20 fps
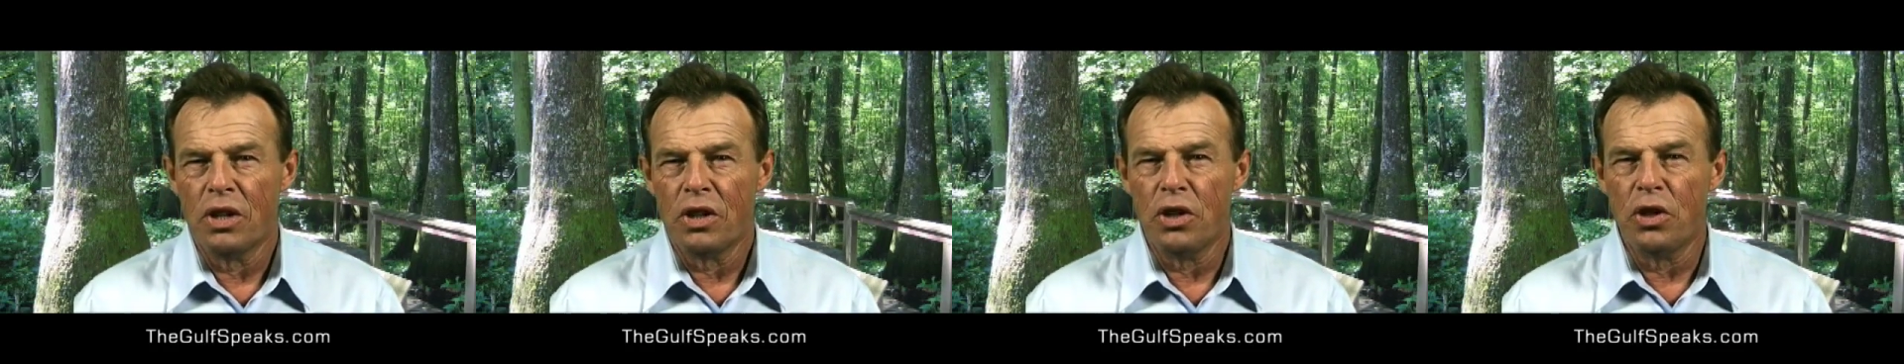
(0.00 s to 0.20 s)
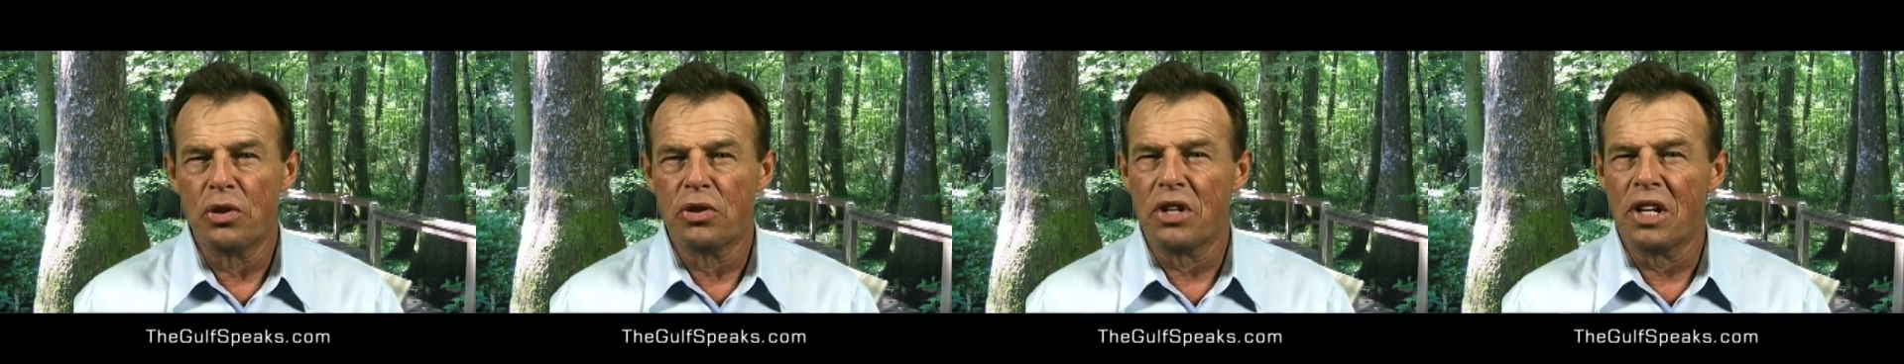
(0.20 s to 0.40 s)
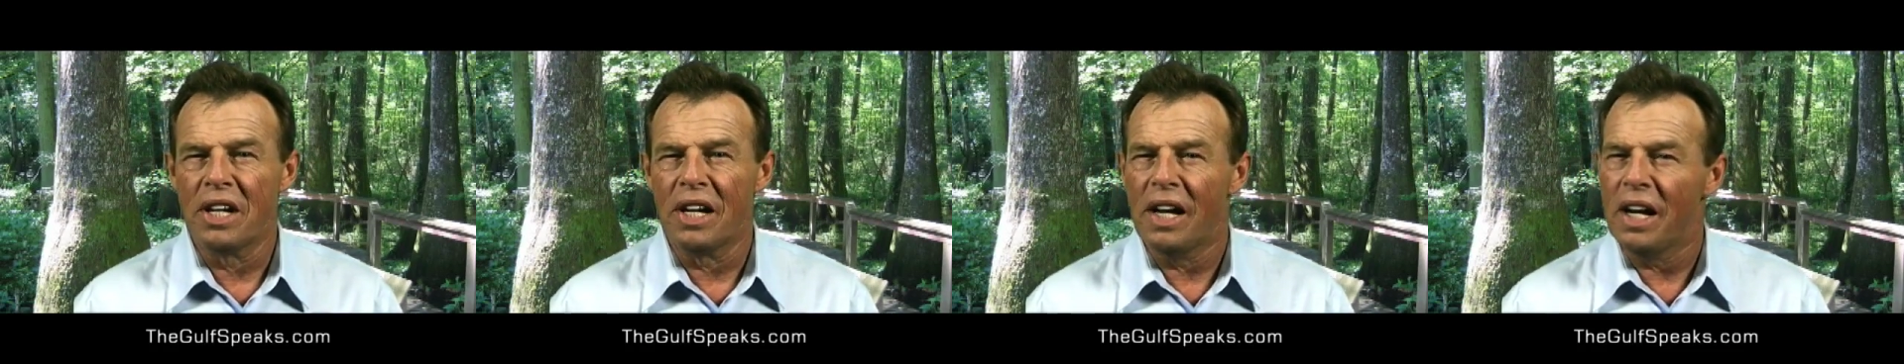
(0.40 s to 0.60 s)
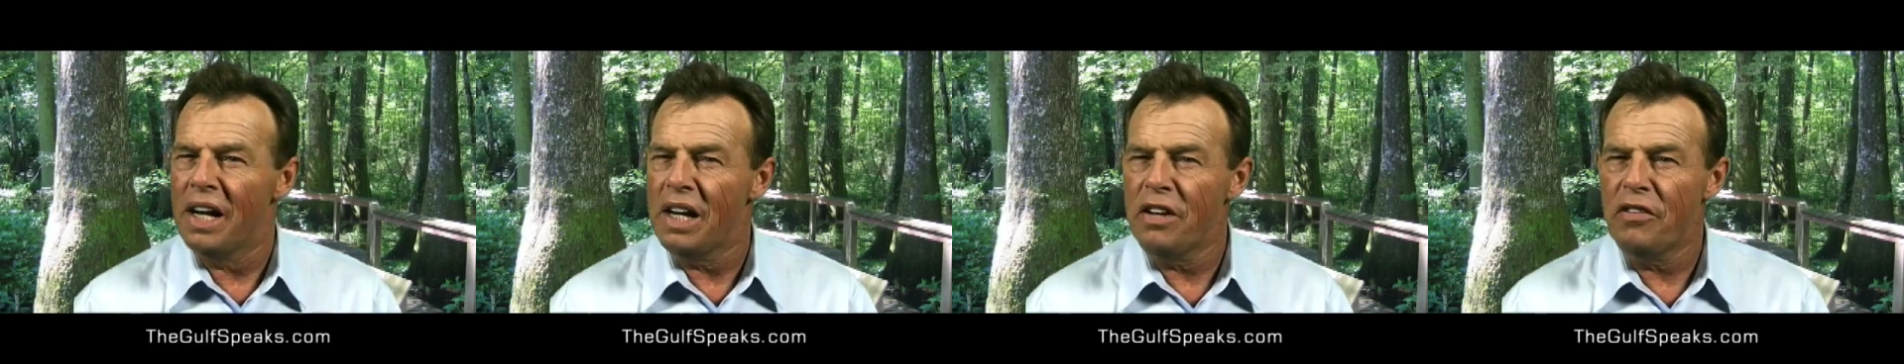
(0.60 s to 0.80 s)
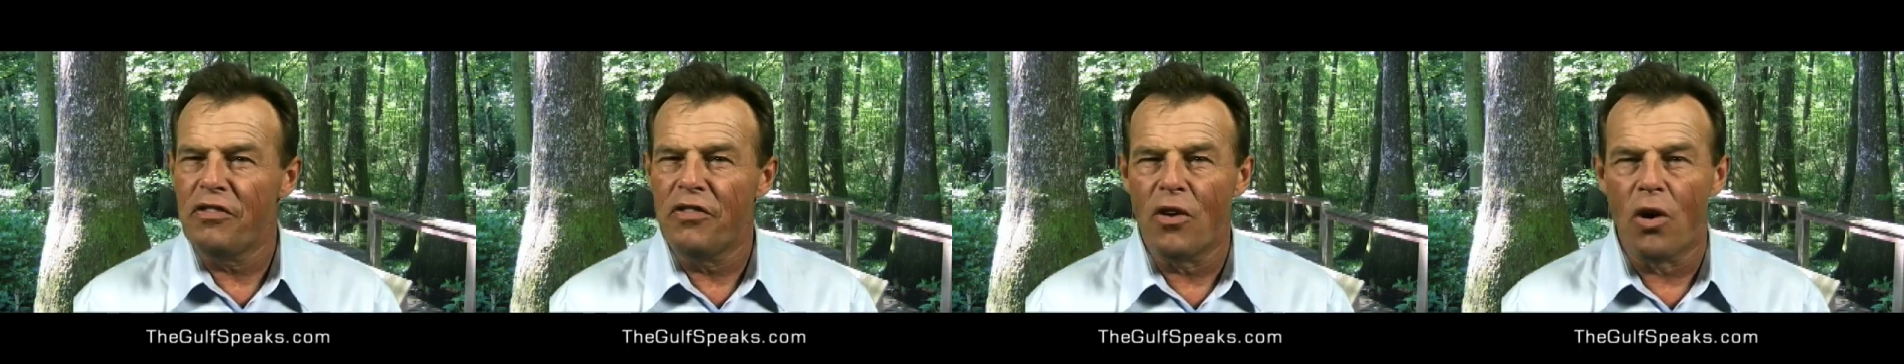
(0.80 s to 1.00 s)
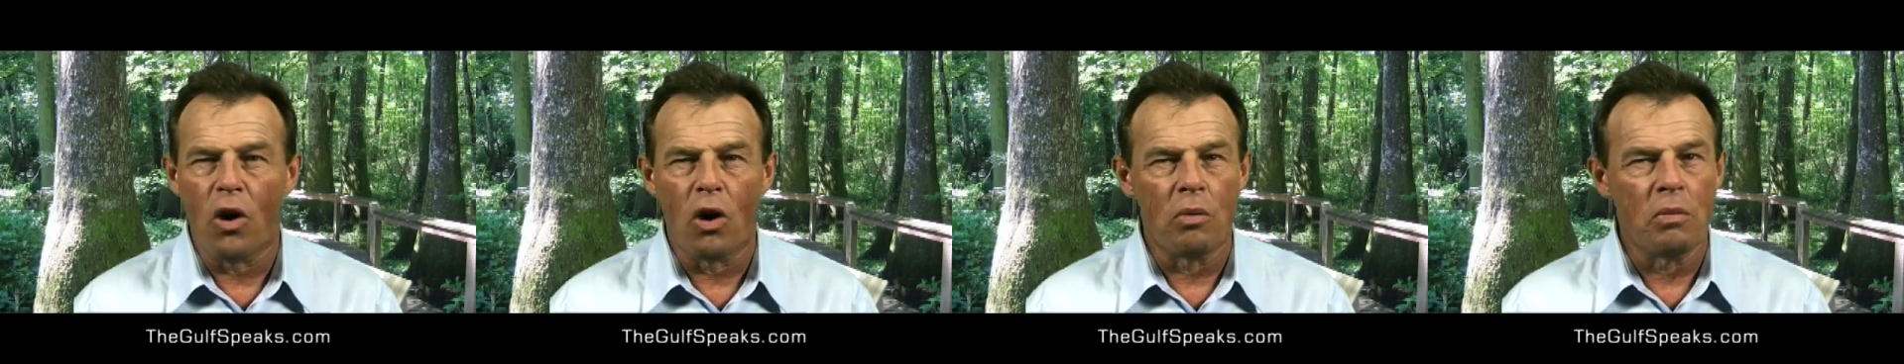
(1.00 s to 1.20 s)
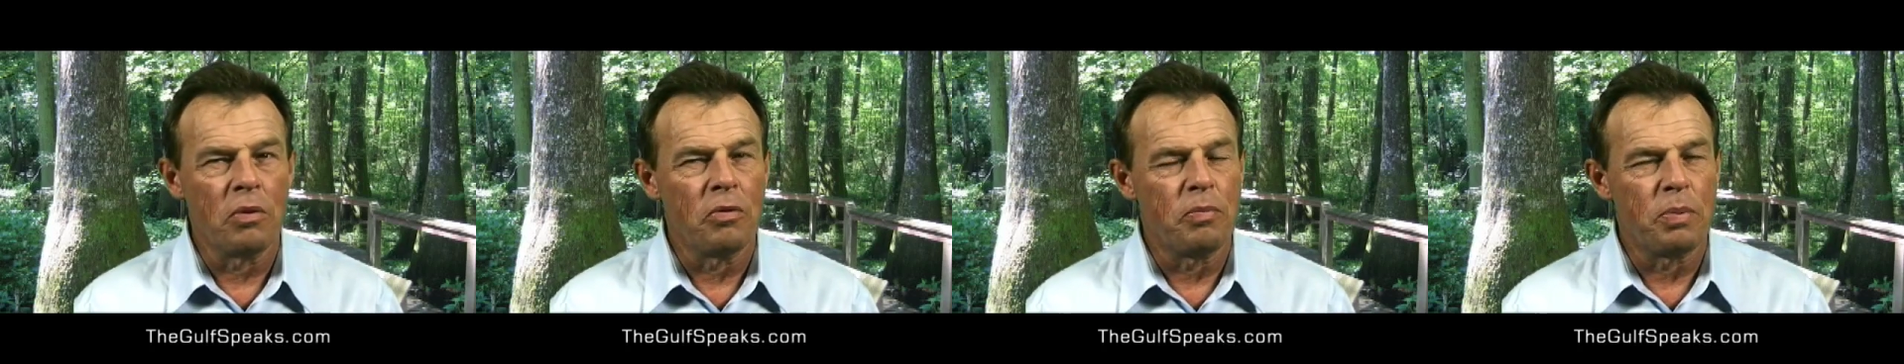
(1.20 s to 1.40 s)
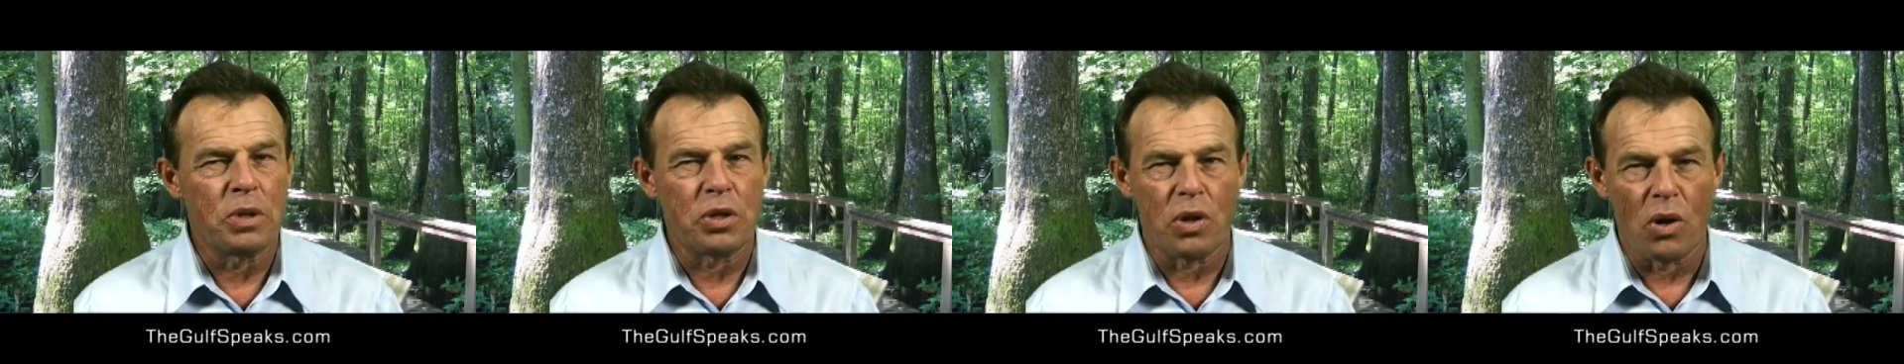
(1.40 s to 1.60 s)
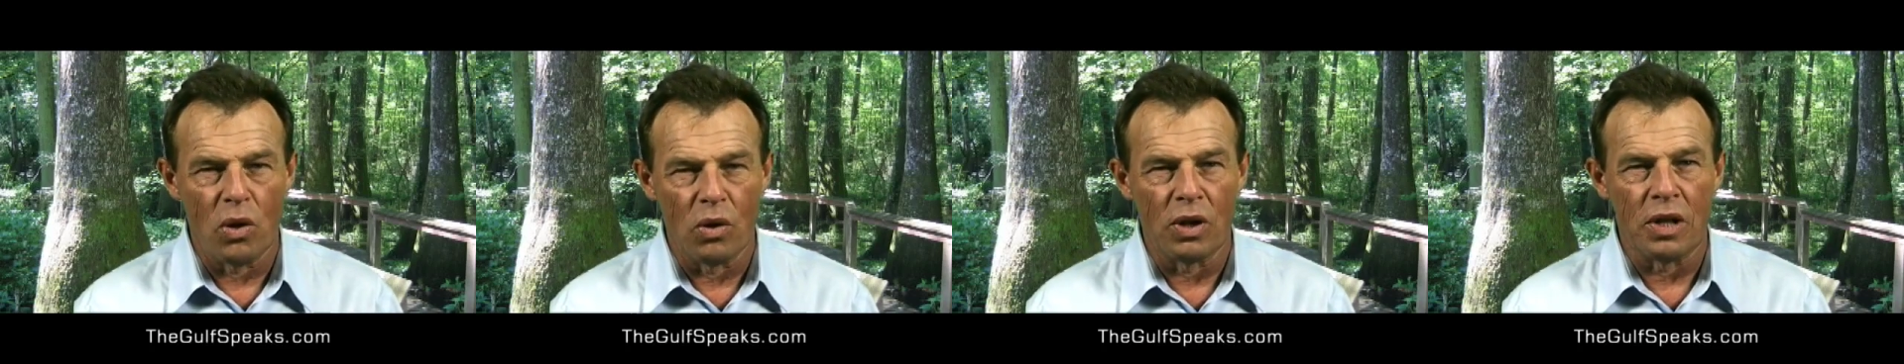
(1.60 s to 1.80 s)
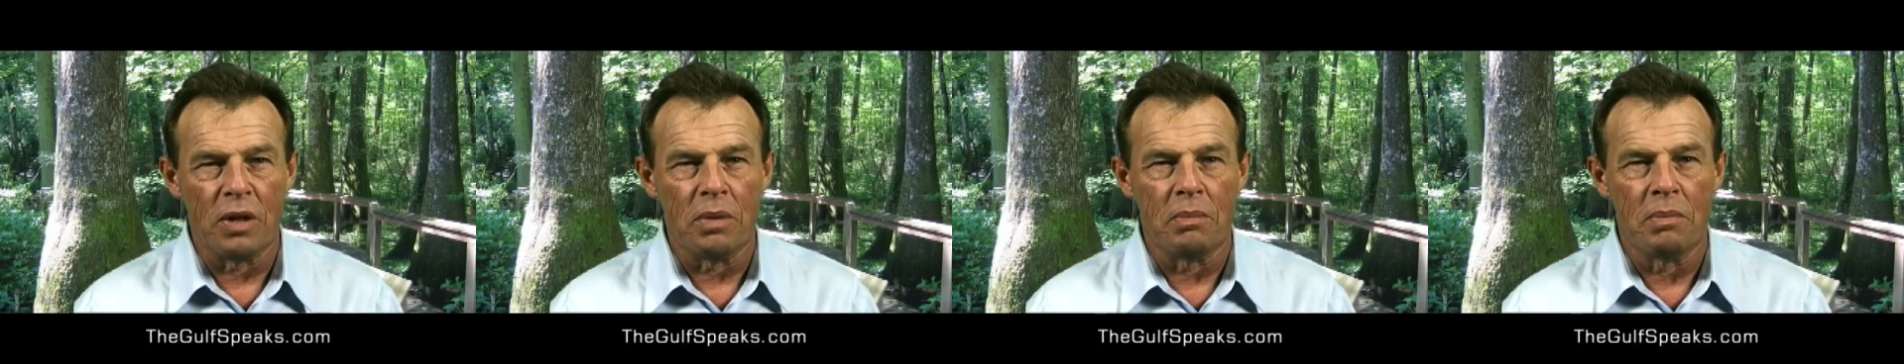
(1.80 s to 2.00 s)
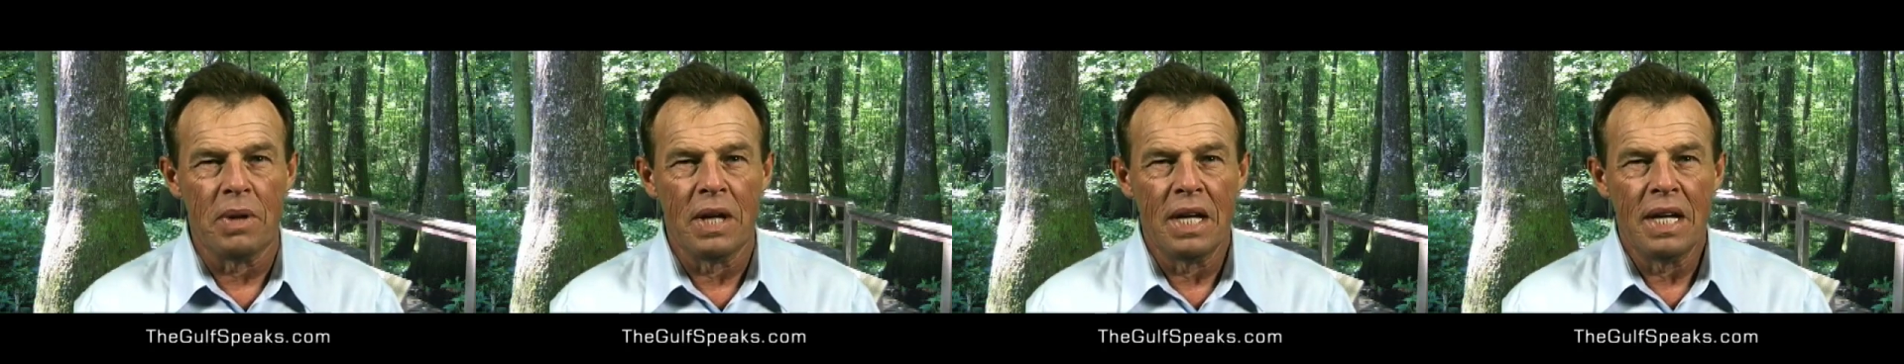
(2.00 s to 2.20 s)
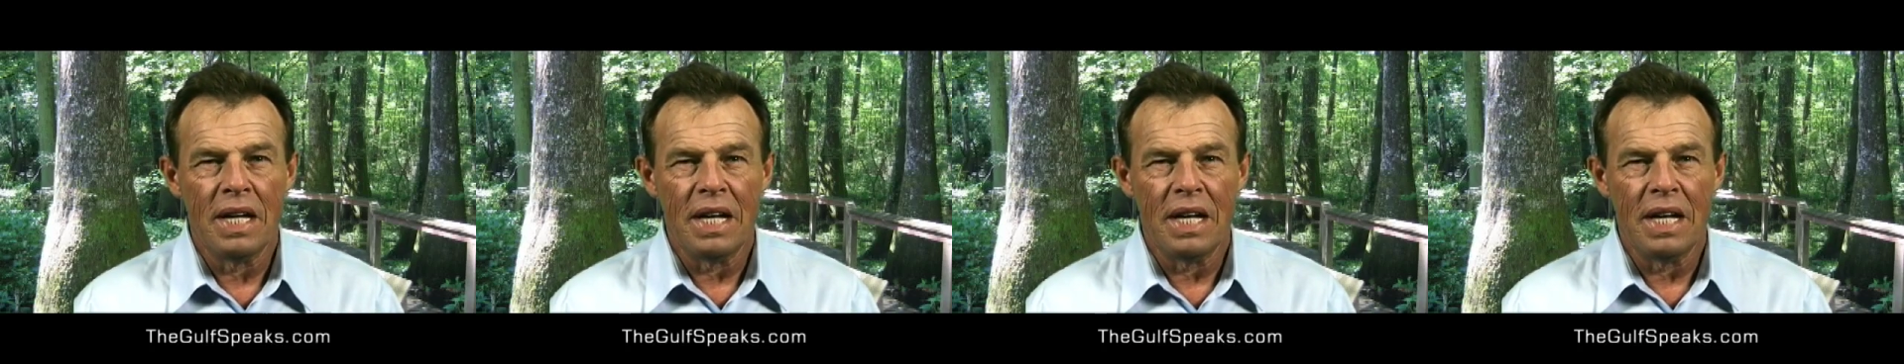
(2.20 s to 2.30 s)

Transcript: using any form of petroleum